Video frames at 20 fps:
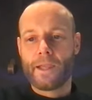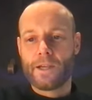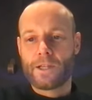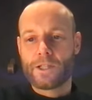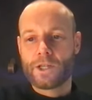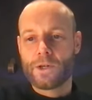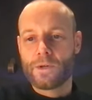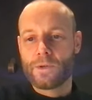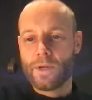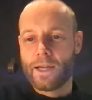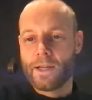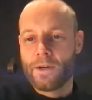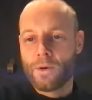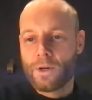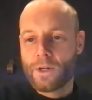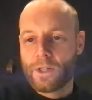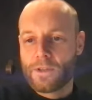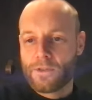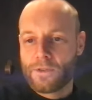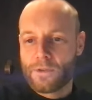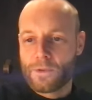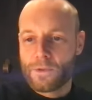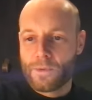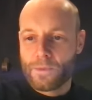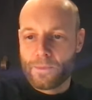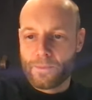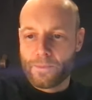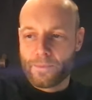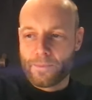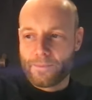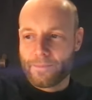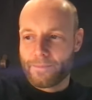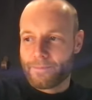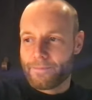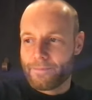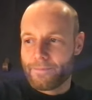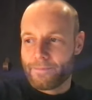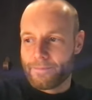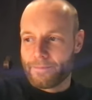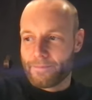so in order to
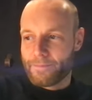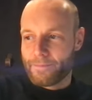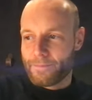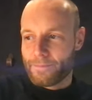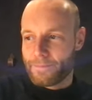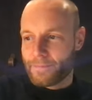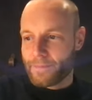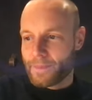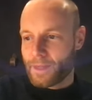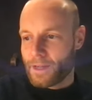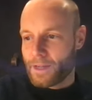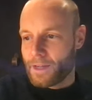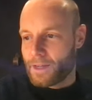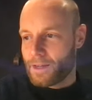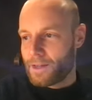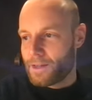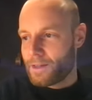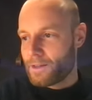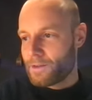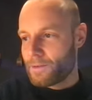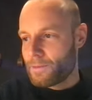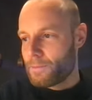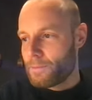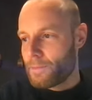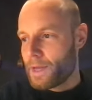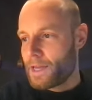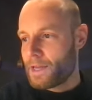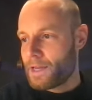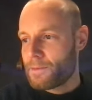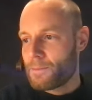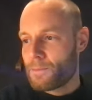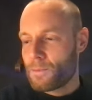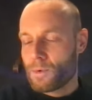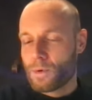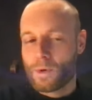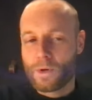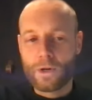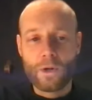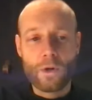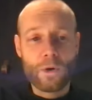make
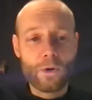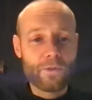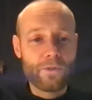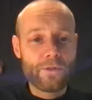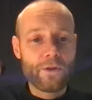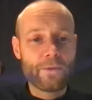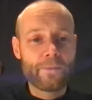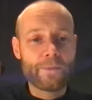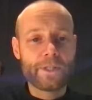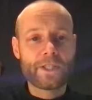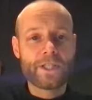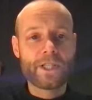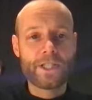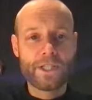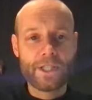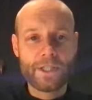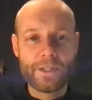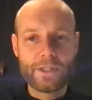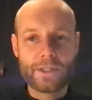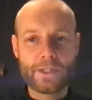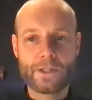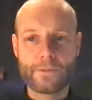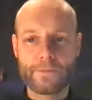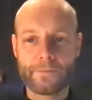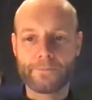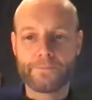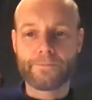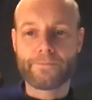more long-term decisions,